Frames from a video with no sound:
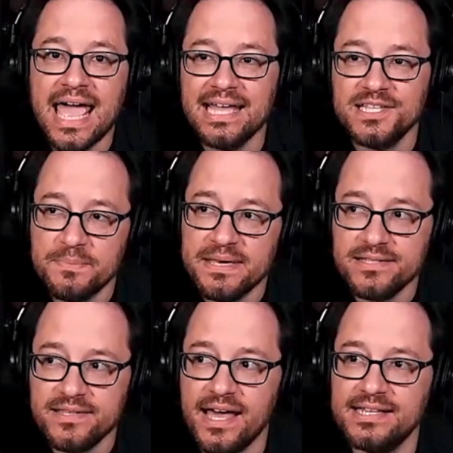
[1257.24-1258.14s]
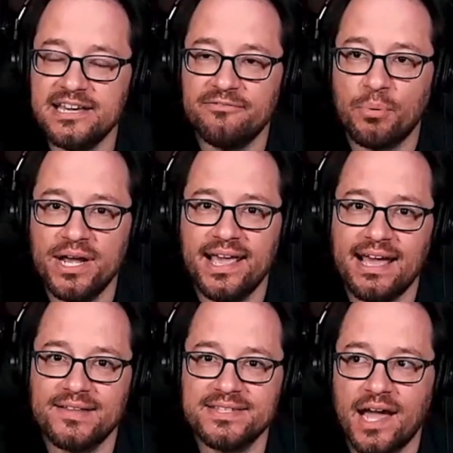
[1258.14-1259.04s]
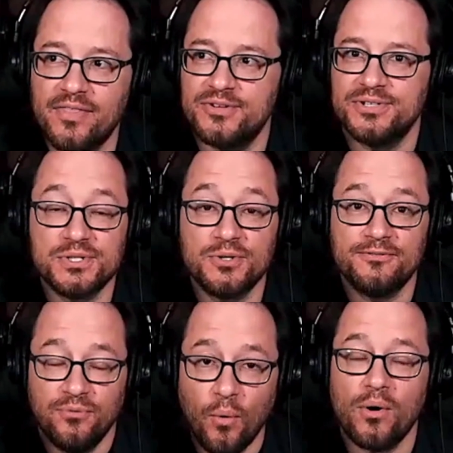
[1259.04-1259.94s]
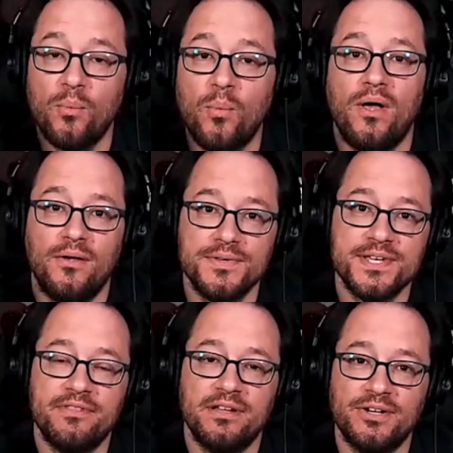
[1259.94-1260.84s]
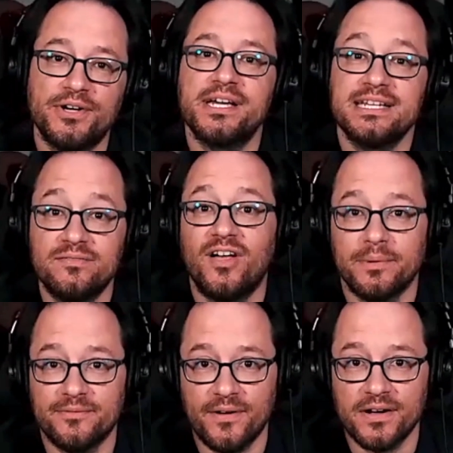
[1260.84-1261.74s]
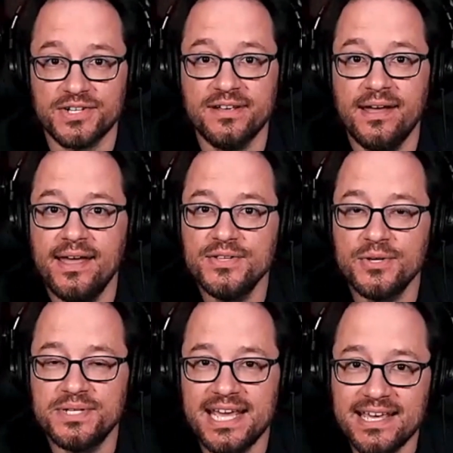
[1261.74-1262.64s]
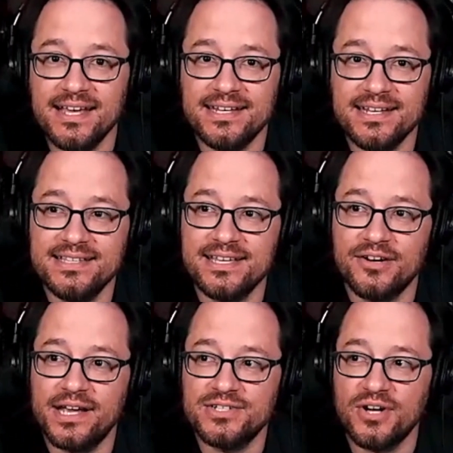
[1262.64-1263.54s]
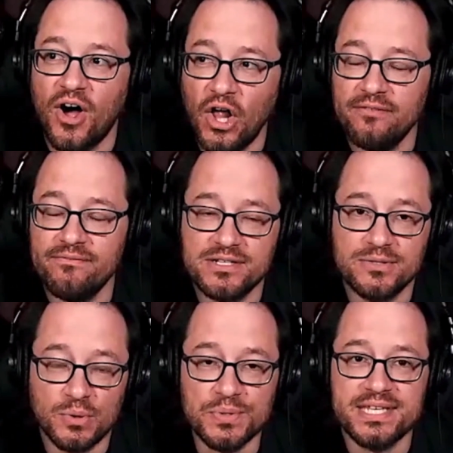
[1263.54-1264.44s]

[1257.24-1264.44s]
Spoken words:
It speaks to the idea of breaking outside the traditional four walls of the learning and development function. So taking into consideration all of the tools,